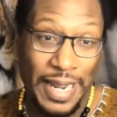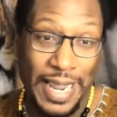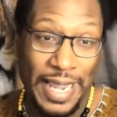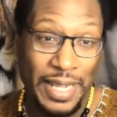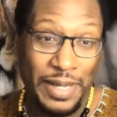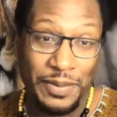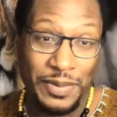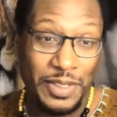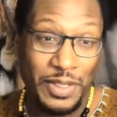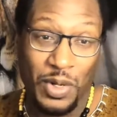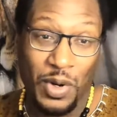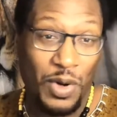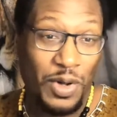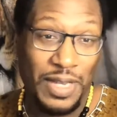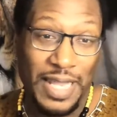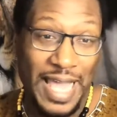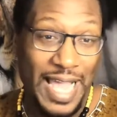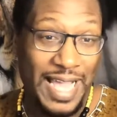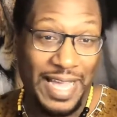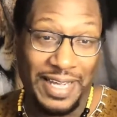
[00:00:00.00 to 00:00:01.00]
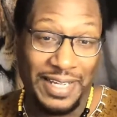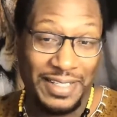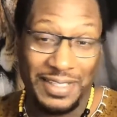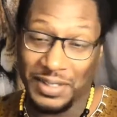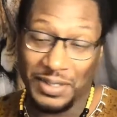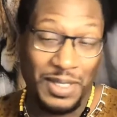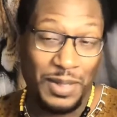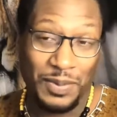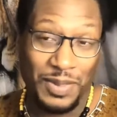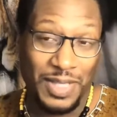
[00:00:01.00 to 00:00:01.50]
AMC online
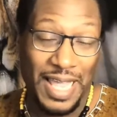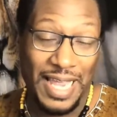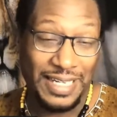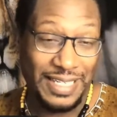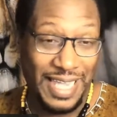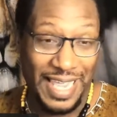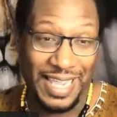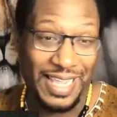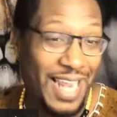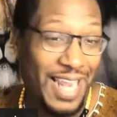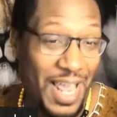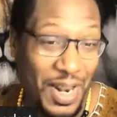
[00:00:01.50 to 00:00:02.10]
or something like that.